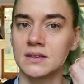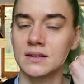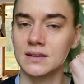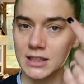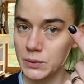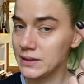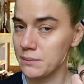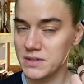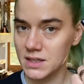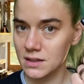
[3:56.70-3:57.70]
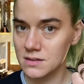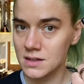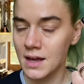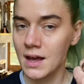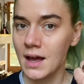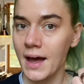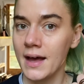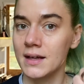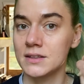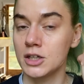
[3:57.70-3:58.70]
liquid lipsticks,
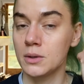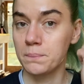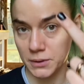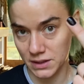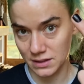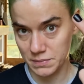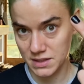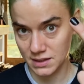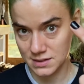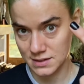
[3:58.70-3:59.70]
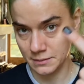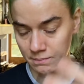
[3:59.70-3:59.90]
and bullet lipsticks.